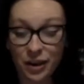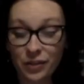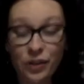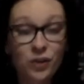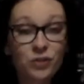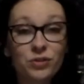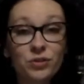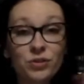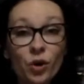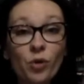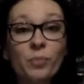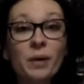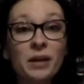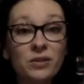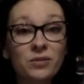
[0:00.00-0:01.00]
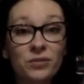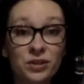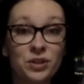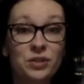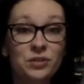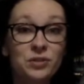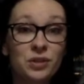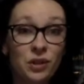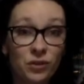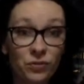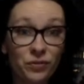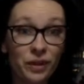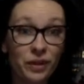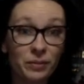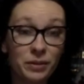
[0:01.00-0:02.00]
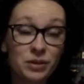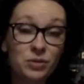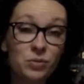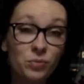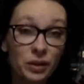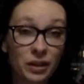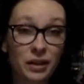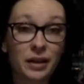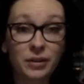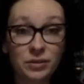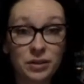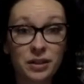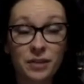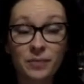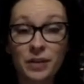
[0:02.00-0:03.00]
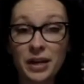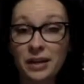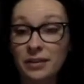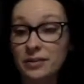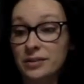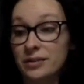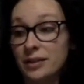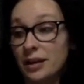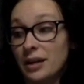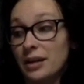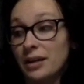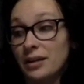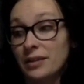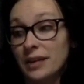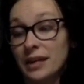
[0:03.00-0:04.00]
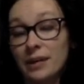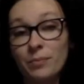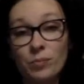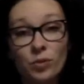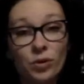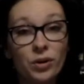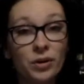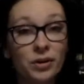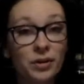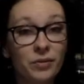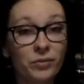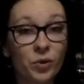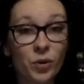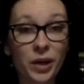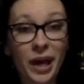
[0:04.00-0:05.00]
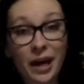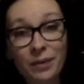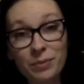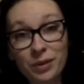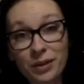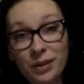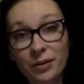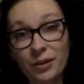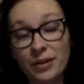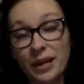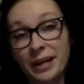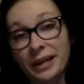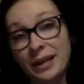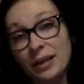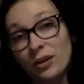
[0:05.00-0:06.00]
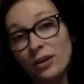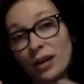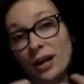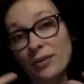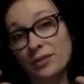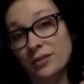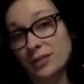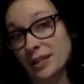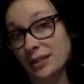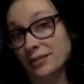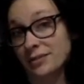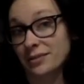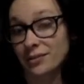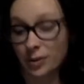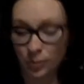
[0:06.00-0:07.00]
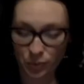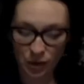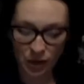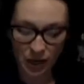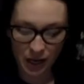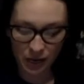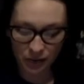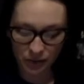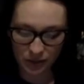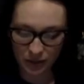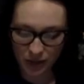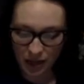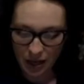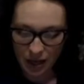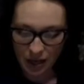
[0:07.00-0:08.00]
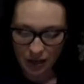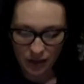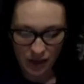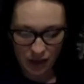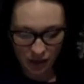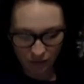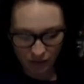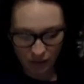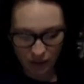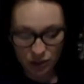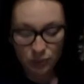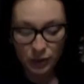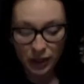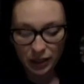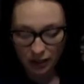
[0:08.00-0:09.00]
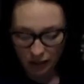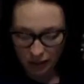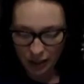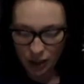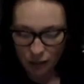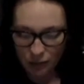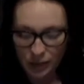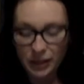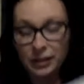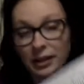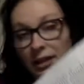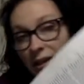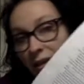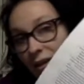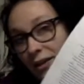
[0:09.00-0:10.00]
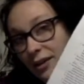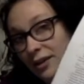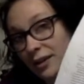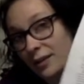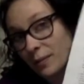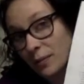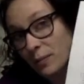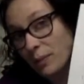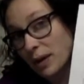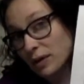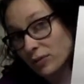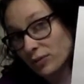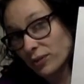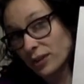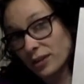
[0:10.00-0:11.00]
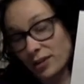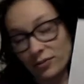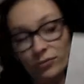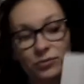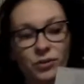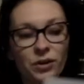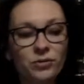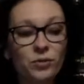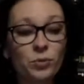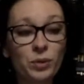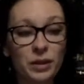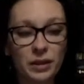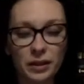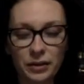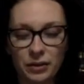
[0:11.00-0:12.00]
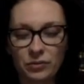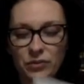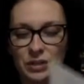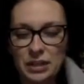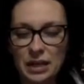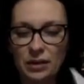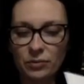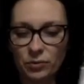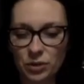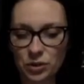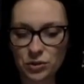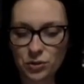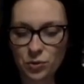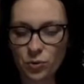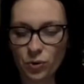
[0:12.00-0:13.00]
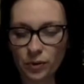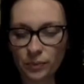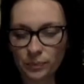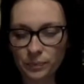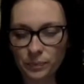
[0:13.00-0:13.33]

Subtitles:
They're so beneficial to your family to read aloud to them. They get more vocabulary. They hear how the sentences are pronounced. They even explain a little bit in here the benefit of a read aloud every day, which is cool.